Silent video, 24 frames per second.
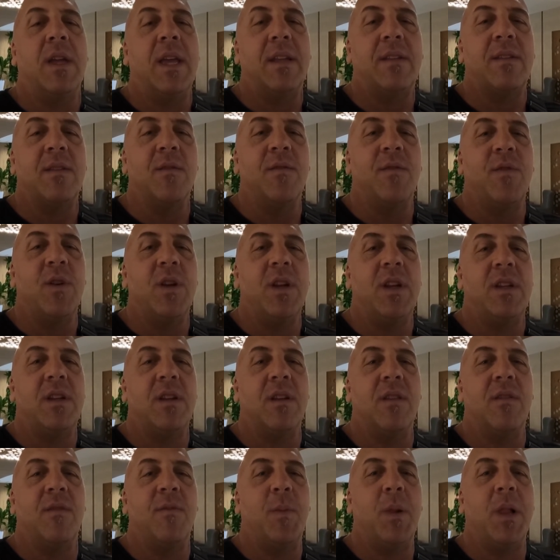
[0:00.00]
get some footage
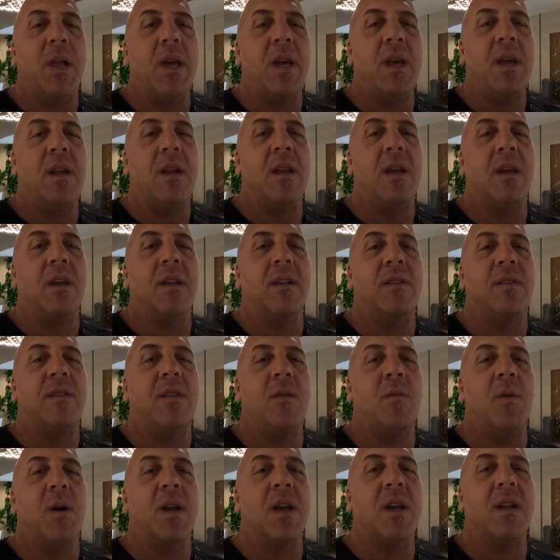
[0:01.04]
of the plane and
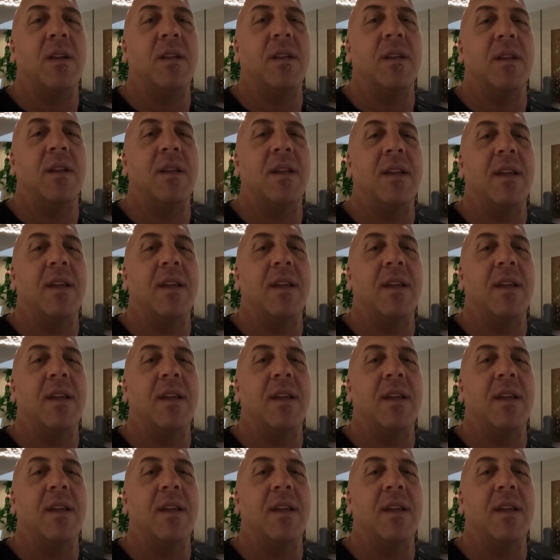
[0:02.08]
see what kind of